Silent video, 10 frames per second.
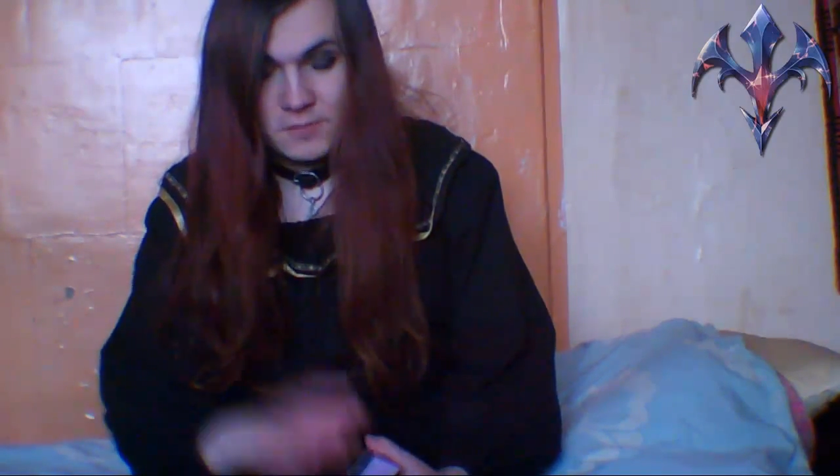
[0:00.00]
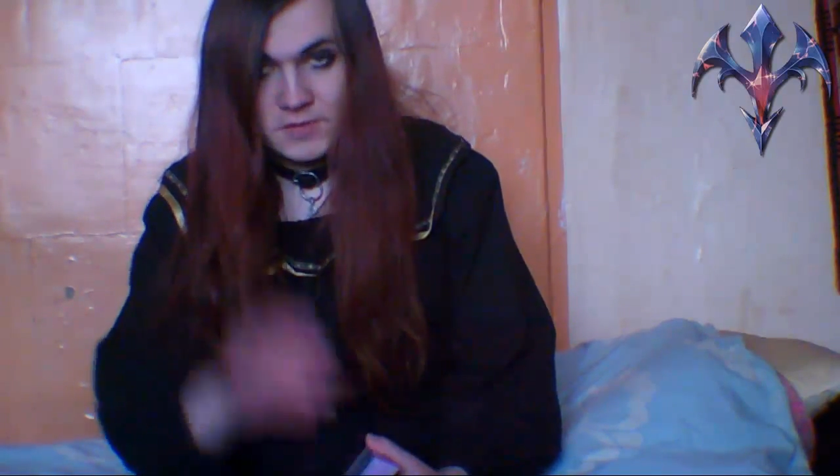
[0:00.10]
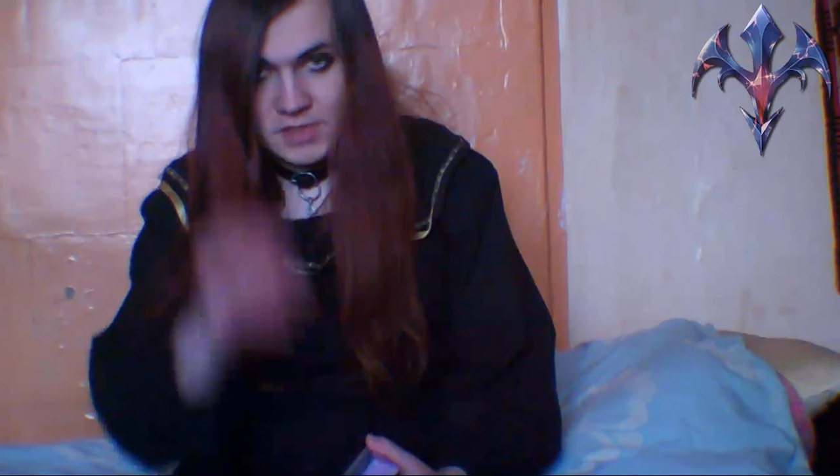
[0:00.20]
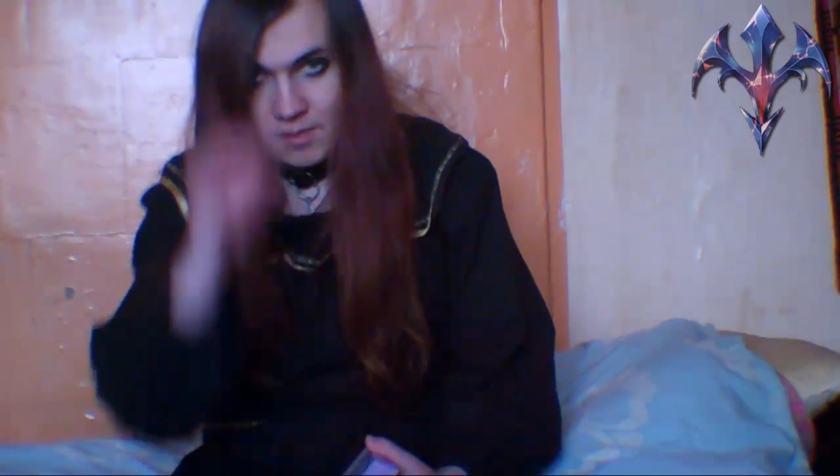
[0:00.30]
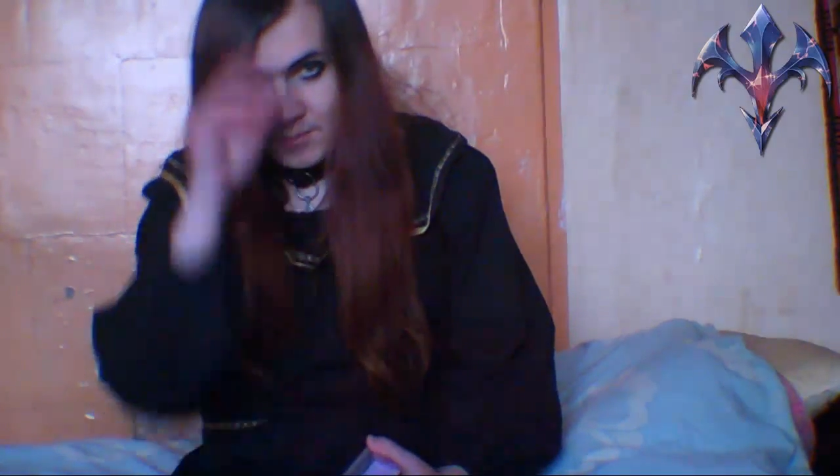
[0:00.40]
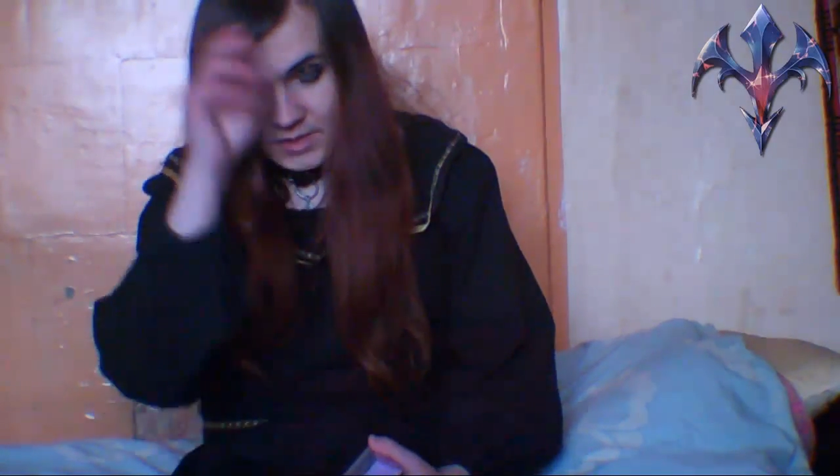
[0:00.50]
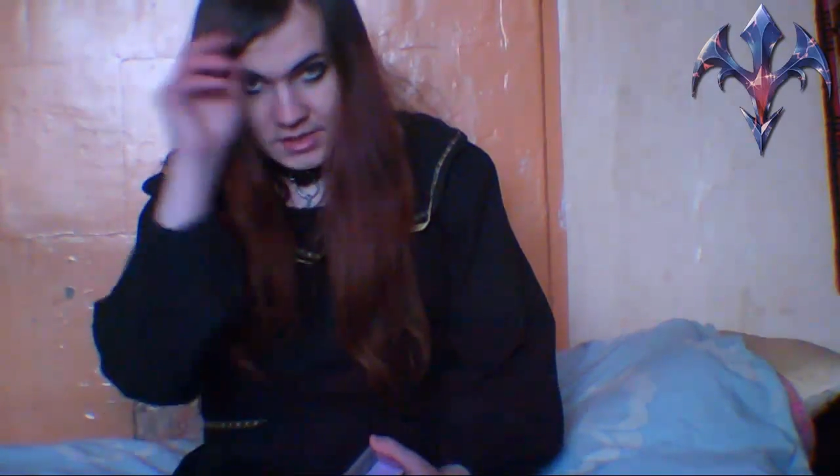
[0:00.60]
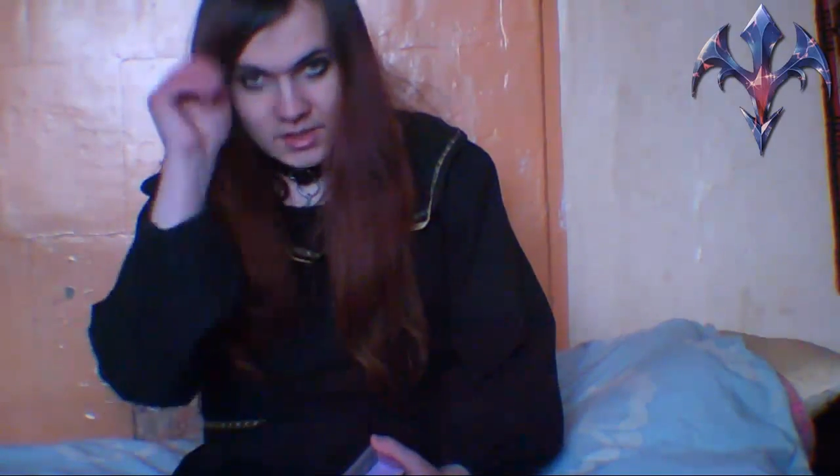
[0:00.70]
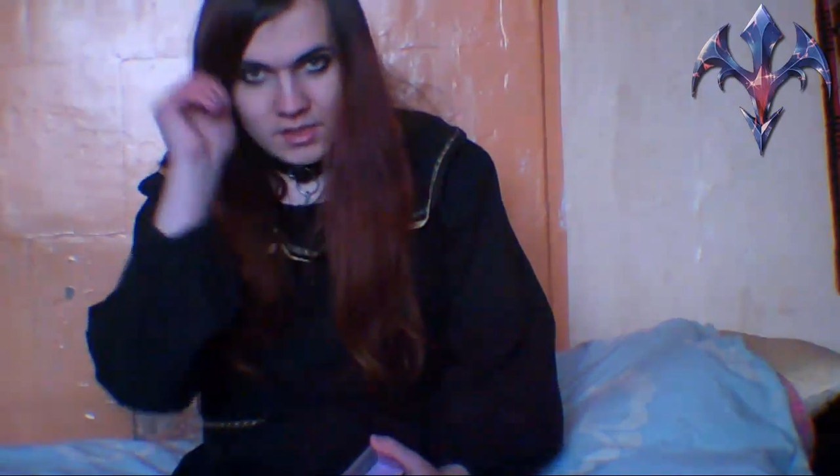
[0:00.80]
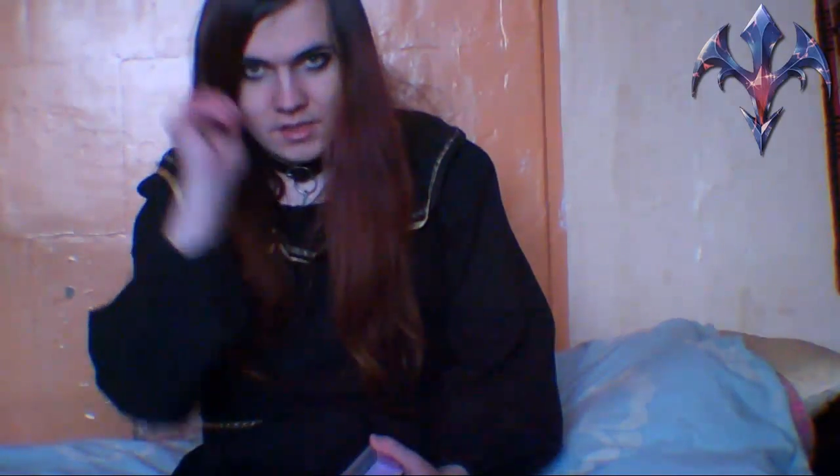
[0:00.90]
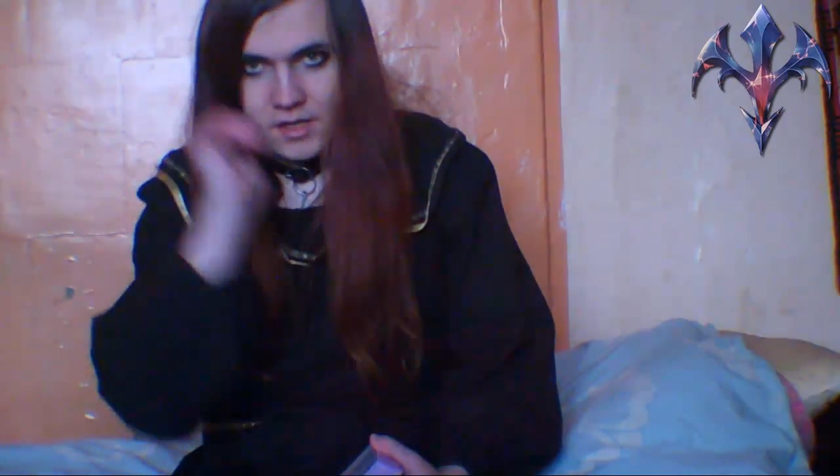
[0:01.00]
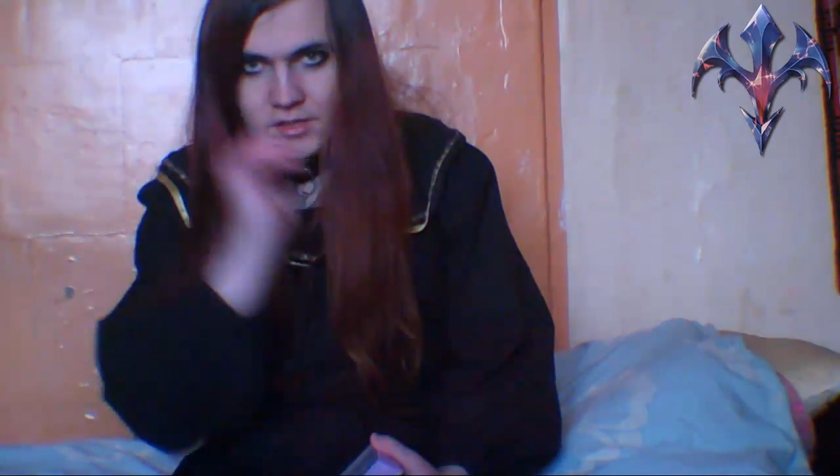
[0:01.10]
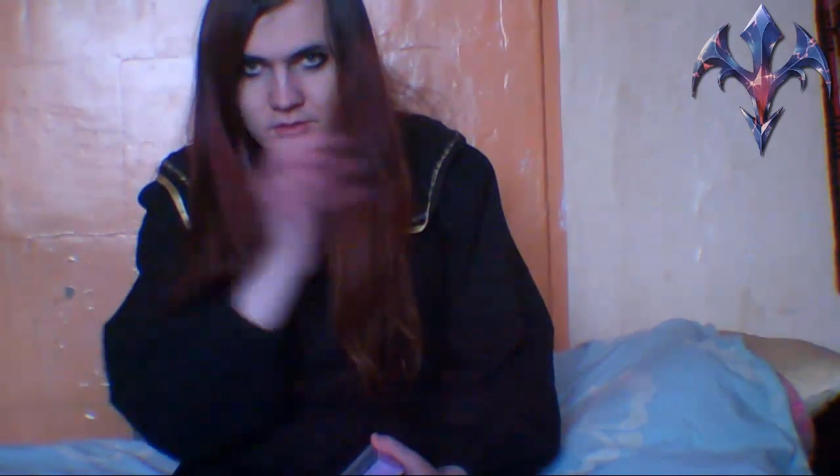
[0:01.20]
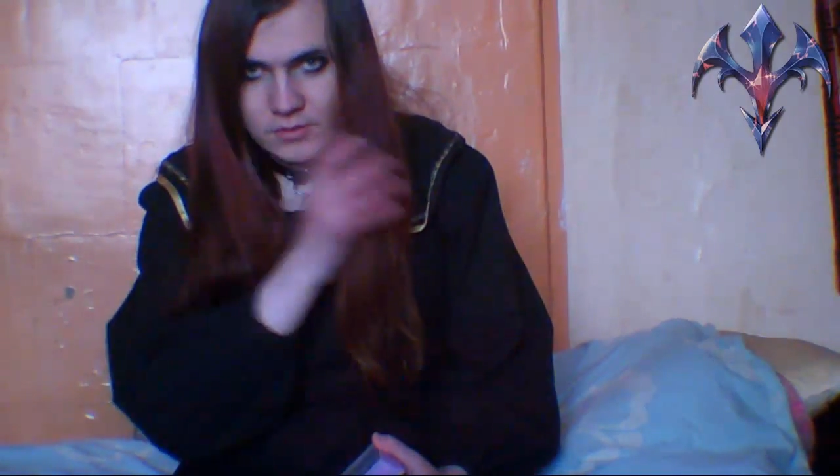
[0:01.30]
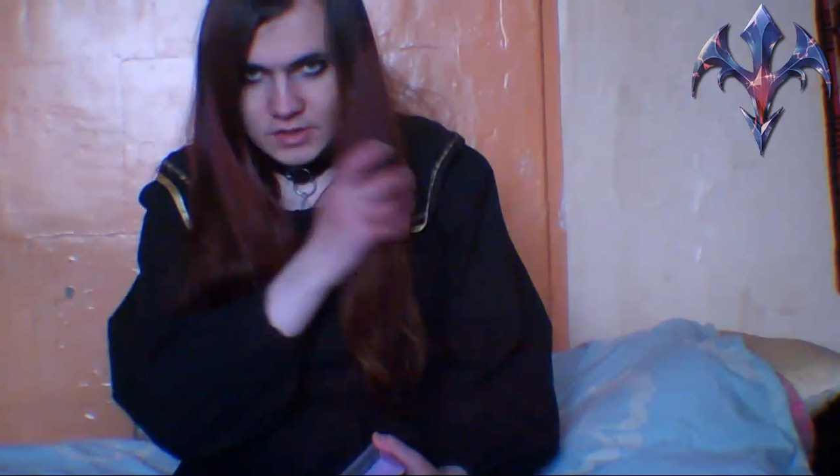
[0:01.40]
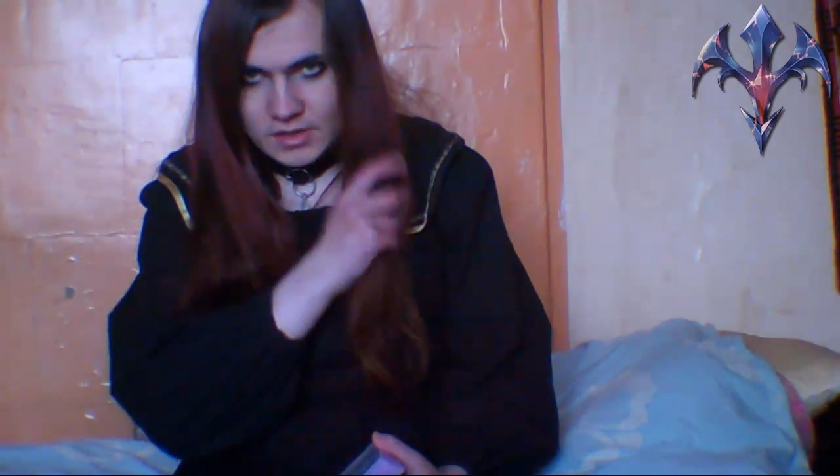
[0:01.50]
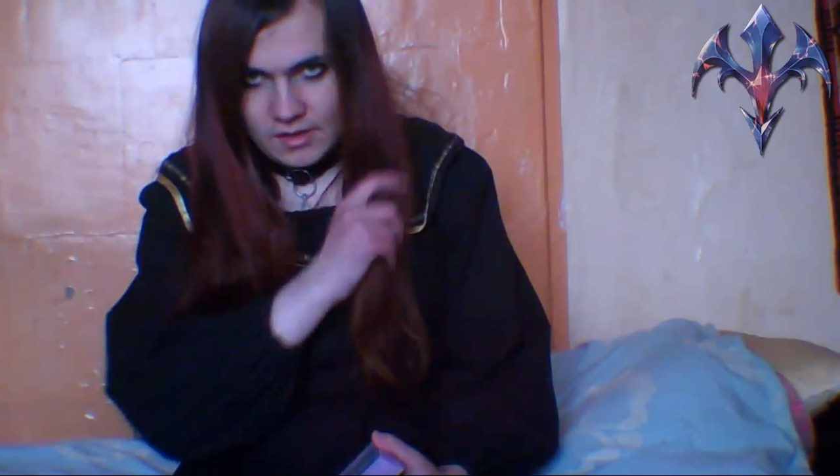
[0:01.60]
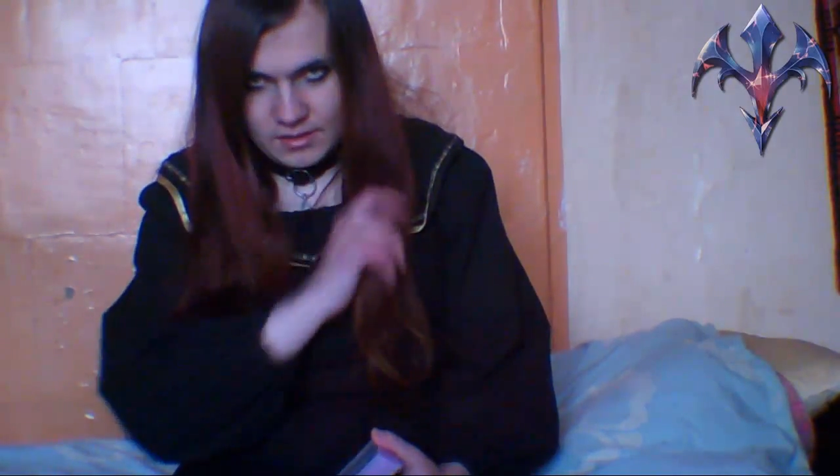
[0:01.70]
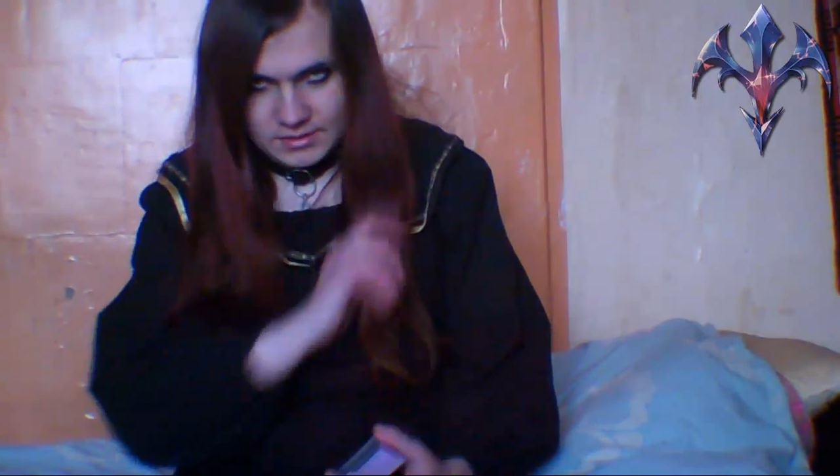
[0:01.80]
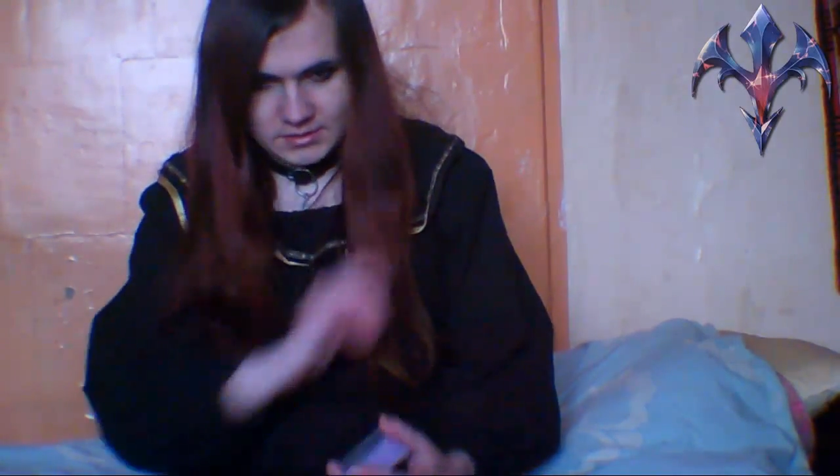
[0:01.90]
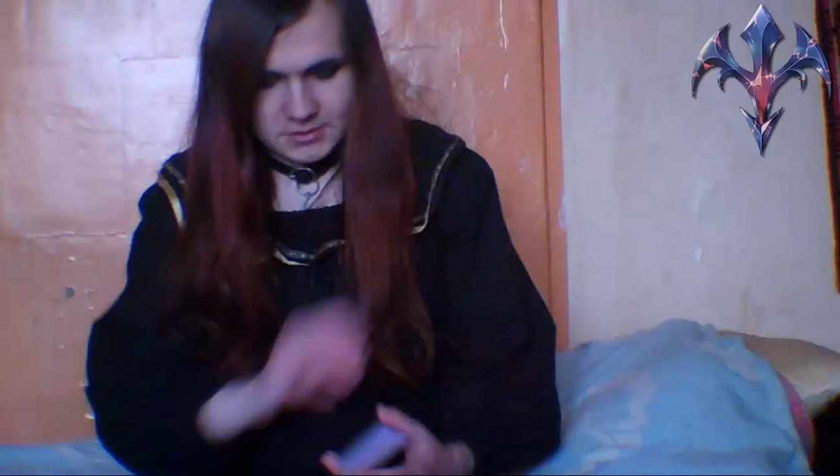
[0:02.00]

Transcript: some new cards.